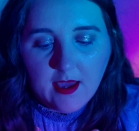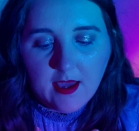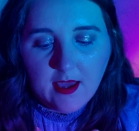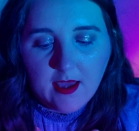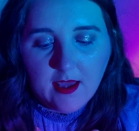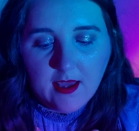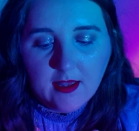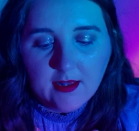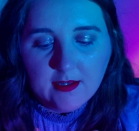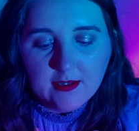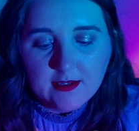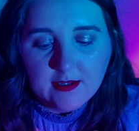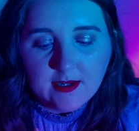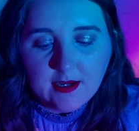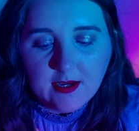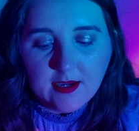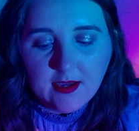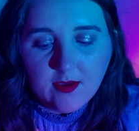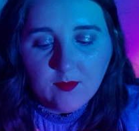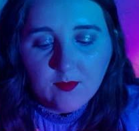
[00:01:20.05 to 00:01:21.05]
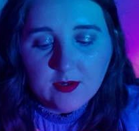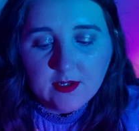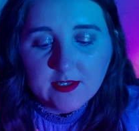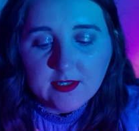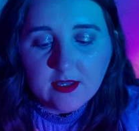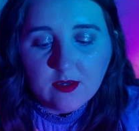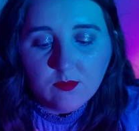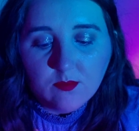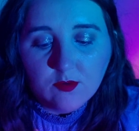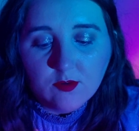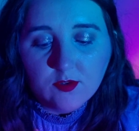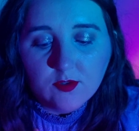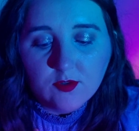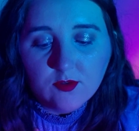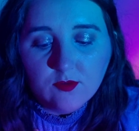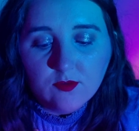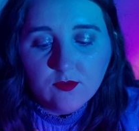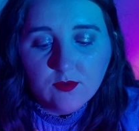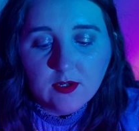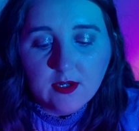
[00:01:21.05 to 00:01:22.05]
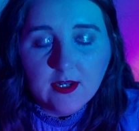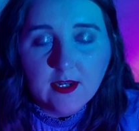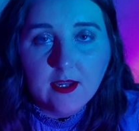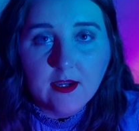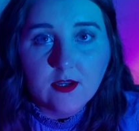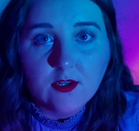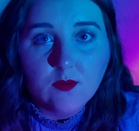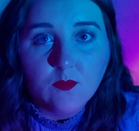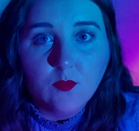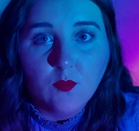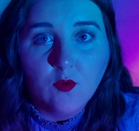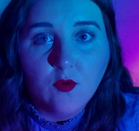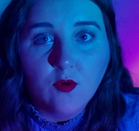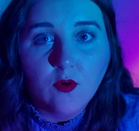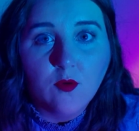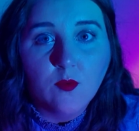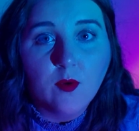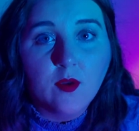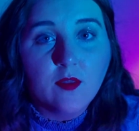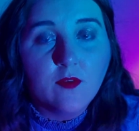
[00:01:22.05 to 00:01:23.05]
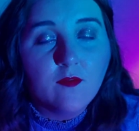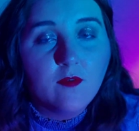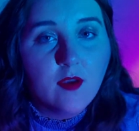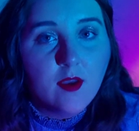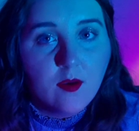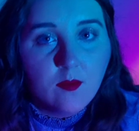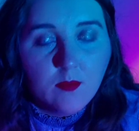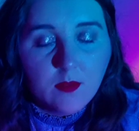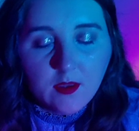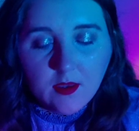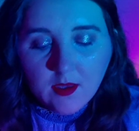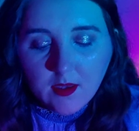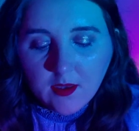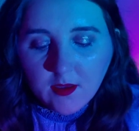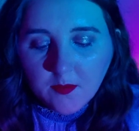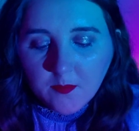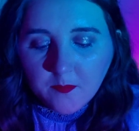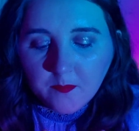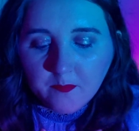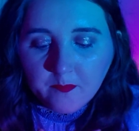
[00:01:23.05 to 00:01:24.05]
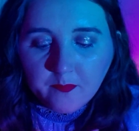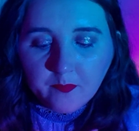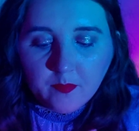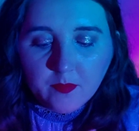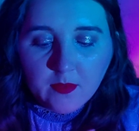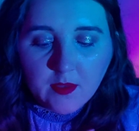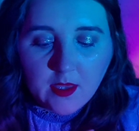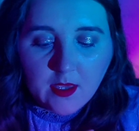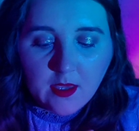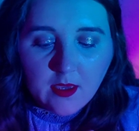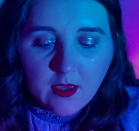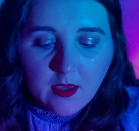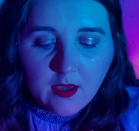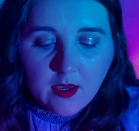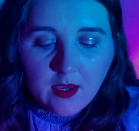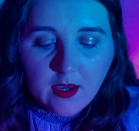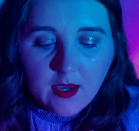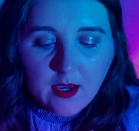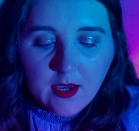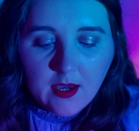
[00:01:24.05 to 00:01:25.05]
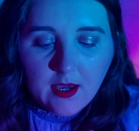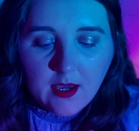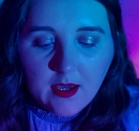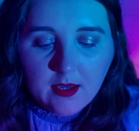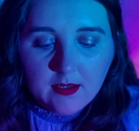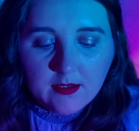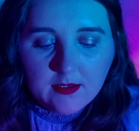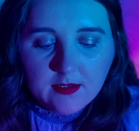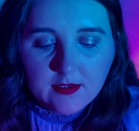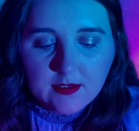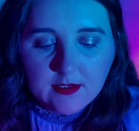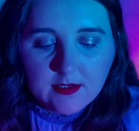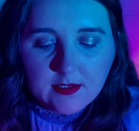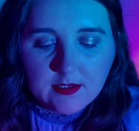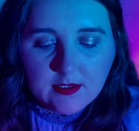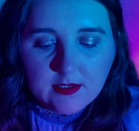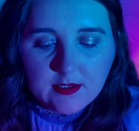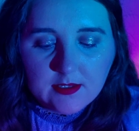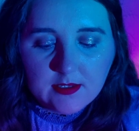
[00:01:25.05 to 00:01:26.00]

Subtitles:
And I was able to connect more with family, and